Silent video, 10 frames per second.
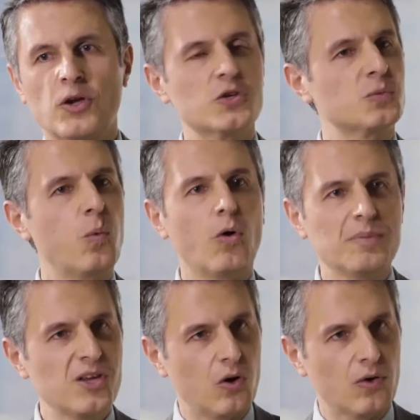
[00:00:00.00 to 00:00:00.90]
goes well
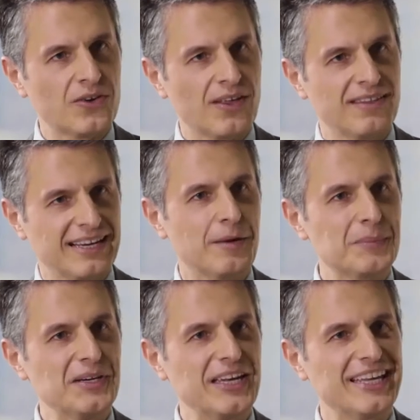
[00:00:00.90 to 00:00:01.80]
beyond the
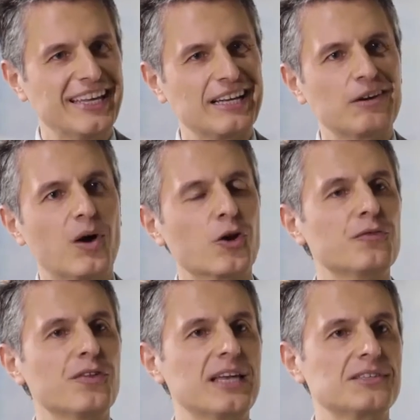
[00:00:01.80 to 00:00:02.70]
company. Quite
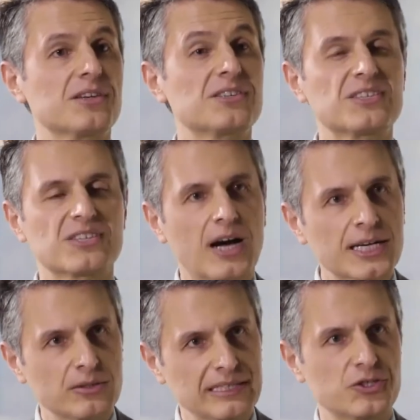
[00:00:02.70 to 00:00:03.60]
often these are
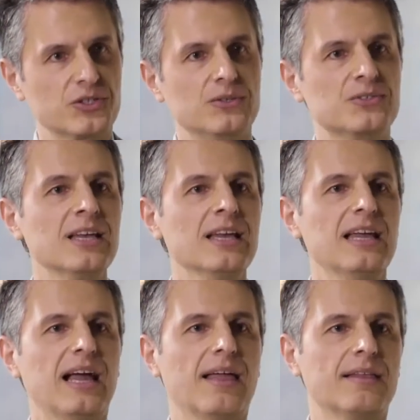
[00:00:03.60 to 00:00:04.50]
societal issues,
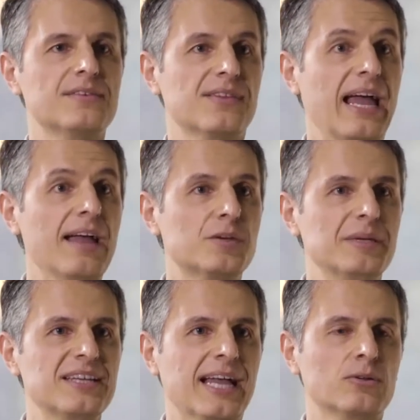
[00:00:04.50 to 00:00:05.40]
and they have to
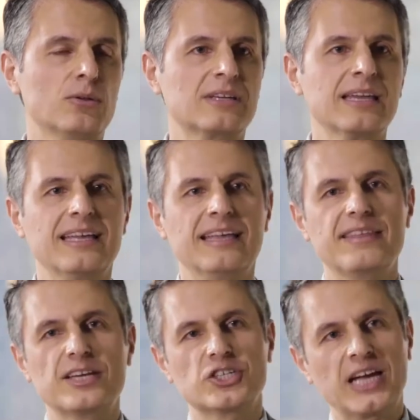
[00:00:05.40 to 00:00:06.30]
be tackled in
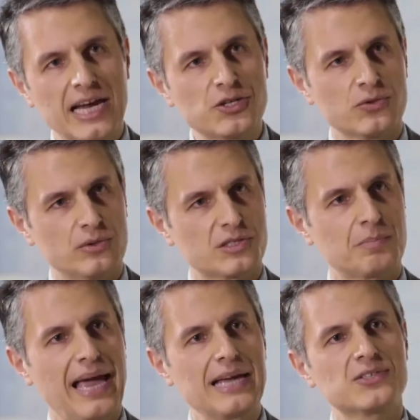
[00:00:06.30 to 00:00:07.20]
the educational
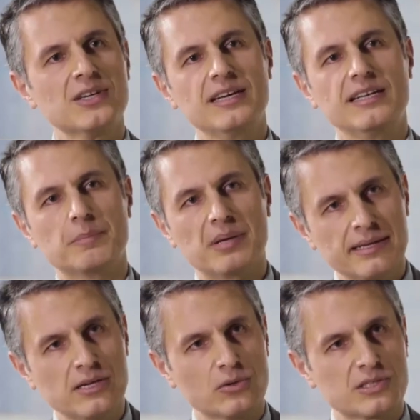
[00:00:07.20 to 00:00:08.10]
space, in the
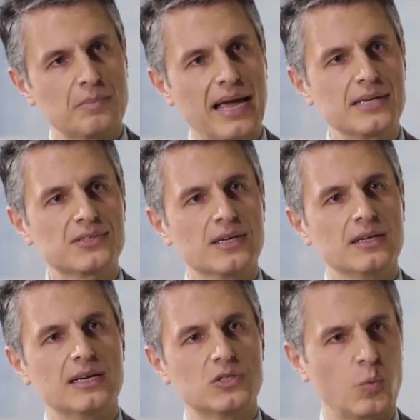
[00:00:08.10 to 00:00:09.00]
political space
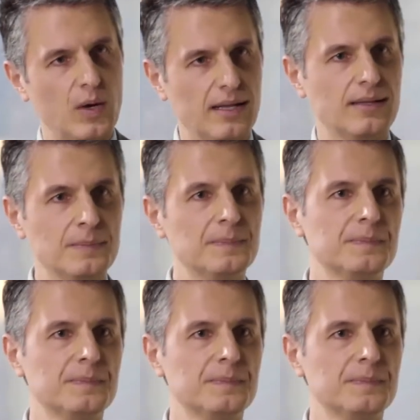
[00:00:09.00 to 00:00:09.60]
as well.